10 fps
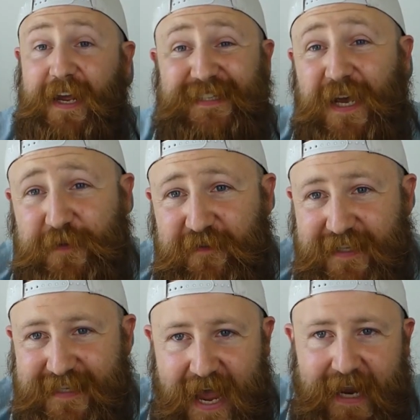In terms of their
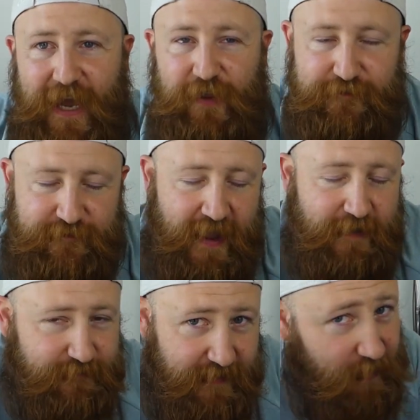tech, how they
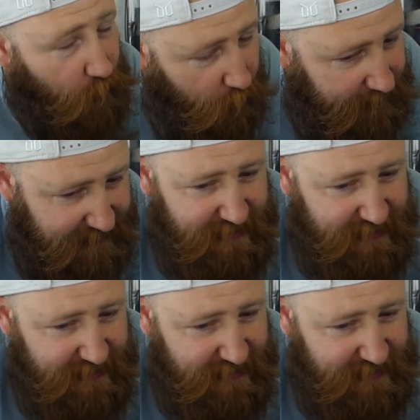fit, feel, all that